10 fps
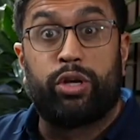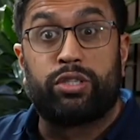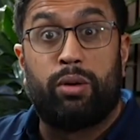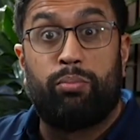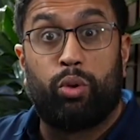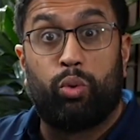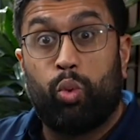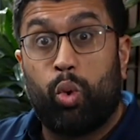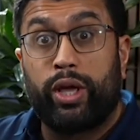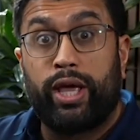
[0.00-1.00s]
example,
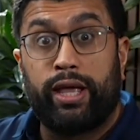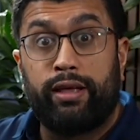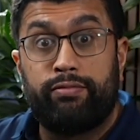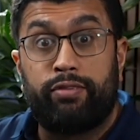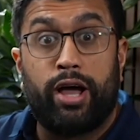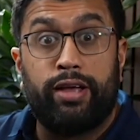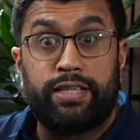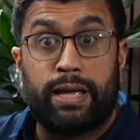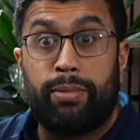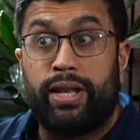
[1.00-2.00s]
walking
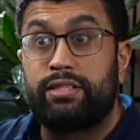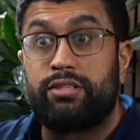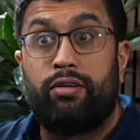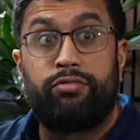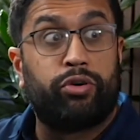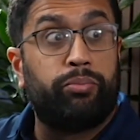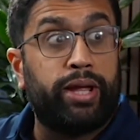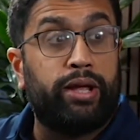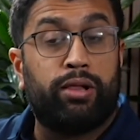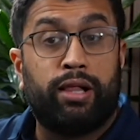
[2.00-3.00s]
5-10 minutes after a
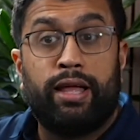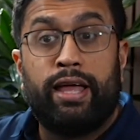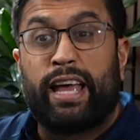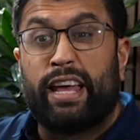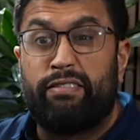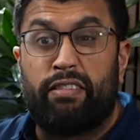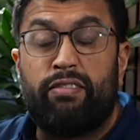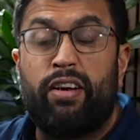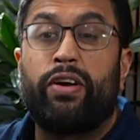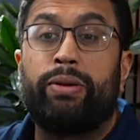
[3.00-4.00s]
meal can have a
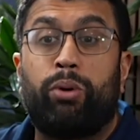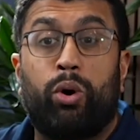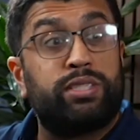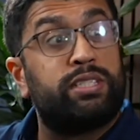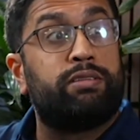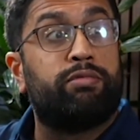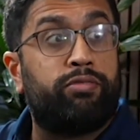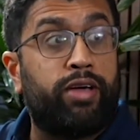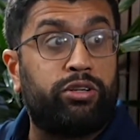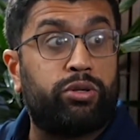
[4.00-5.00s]
very positive
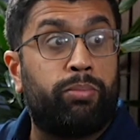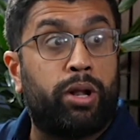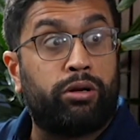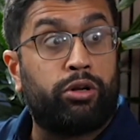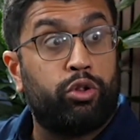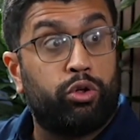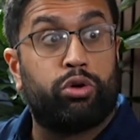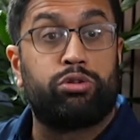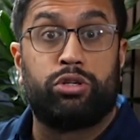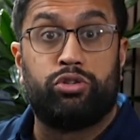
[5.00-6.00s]
effect on blood
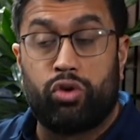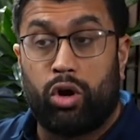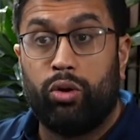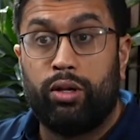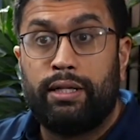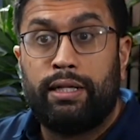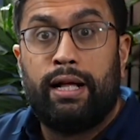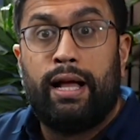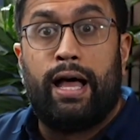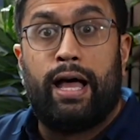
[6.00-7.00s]
glucose control.
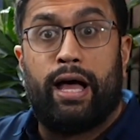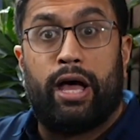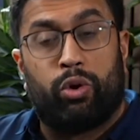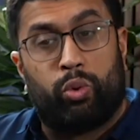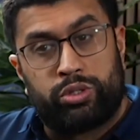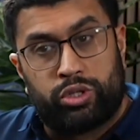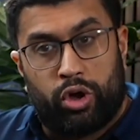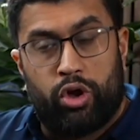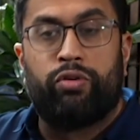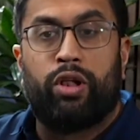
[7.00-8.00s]
And
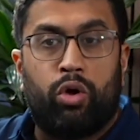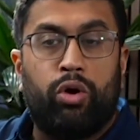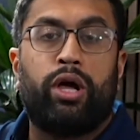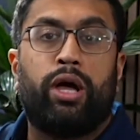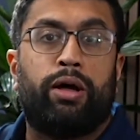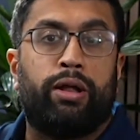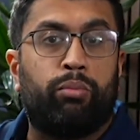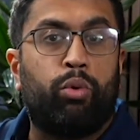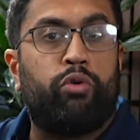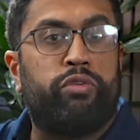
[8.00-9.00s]
also over longer and
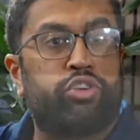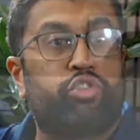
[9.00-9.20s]
more of a